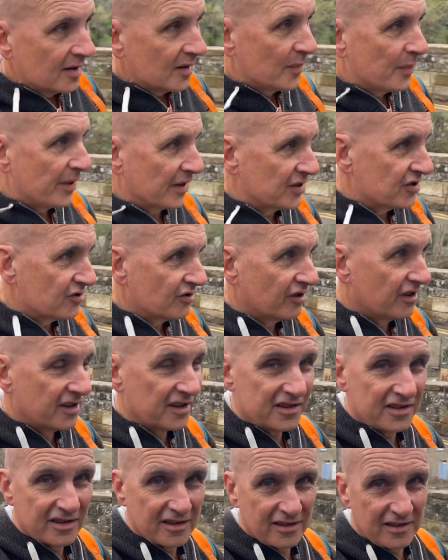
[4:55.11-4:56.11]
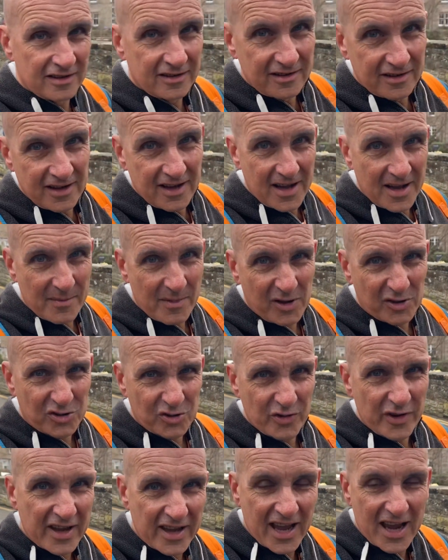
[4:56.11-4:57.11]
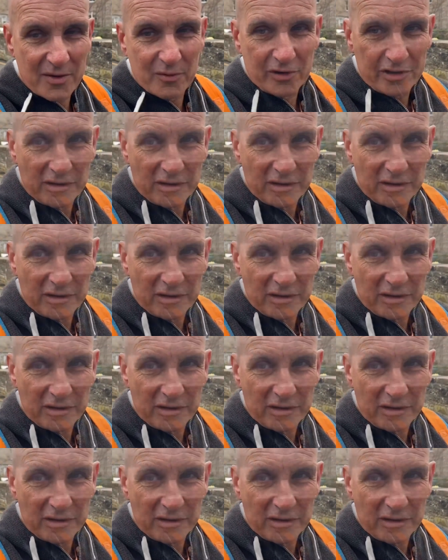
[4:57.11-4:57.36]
picture on it. I'll show you again what it